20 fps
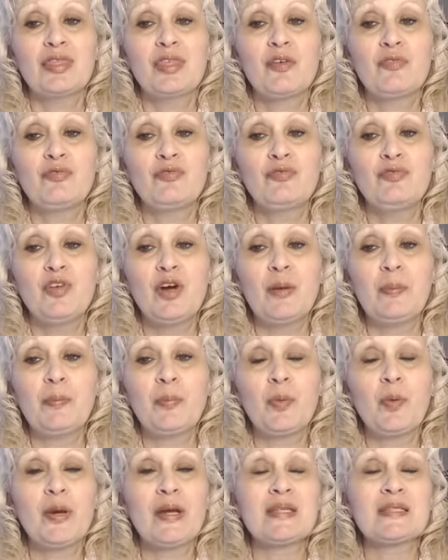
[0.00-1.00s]
the
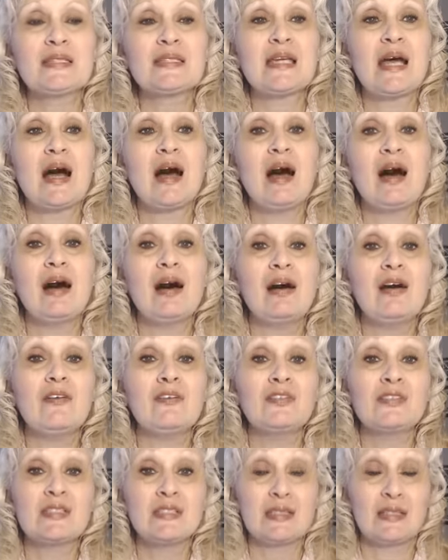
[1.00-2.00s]
footprints
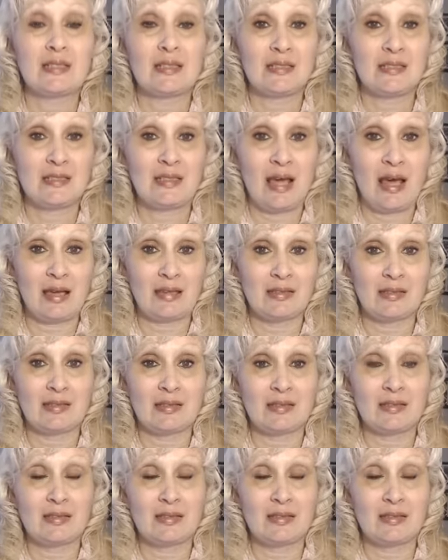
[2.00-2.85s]
of success.